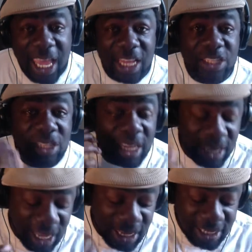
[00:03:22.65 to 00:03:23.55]
and,
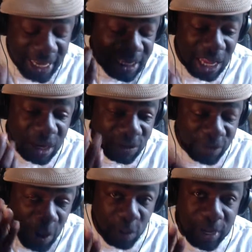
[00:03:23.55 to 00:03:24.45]
and, and, takes out his
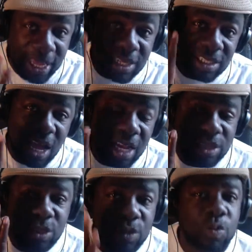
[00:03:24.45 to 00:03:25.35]
phone and is talking
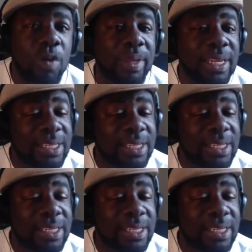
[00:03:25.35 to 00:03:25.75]
to his woman.